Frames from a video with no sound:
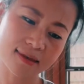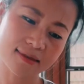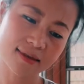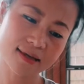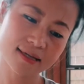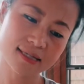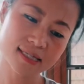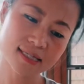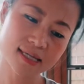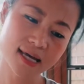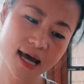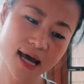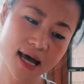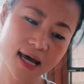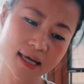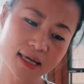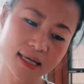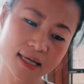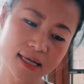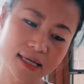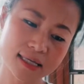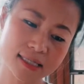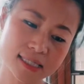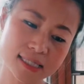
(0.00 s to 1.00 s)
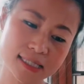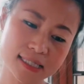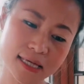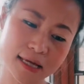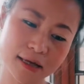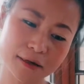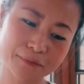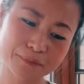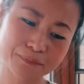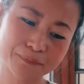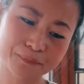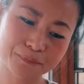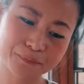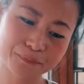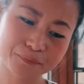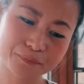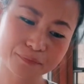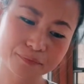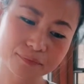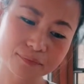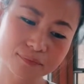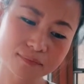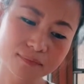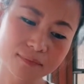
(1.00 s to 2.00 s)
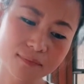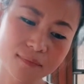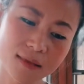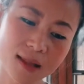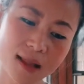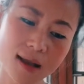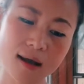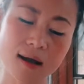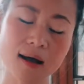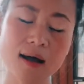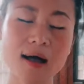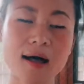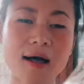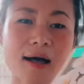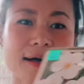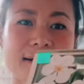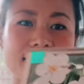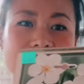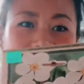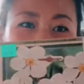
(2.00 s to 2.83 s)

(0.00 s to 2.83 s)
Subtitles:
This guy is uh,